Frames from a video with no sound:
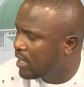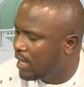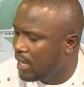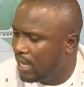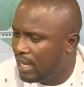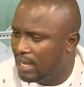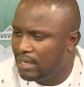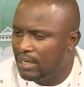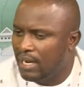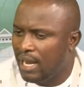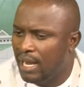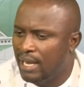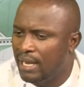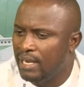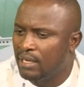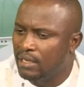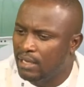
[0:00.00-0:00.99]
And
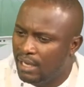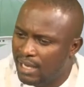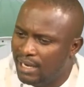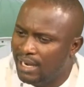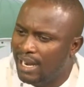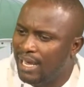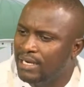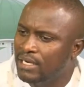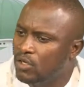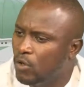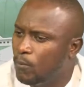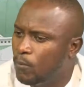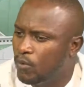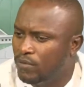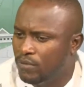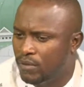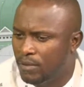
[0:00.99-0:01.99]
I lined up
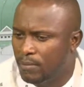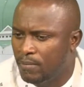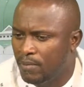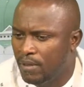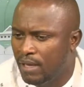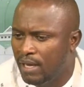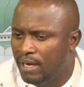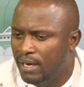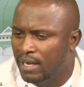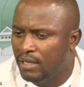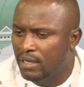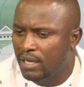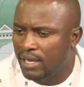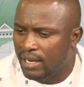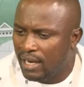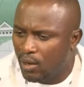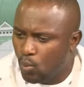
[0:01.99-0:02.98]
with him, and I
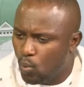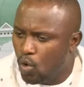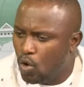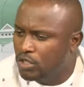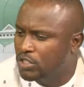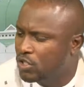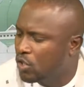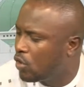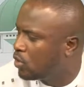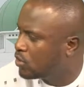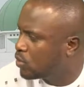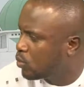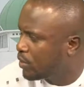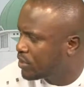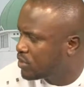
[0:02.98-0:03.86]
worked all the way to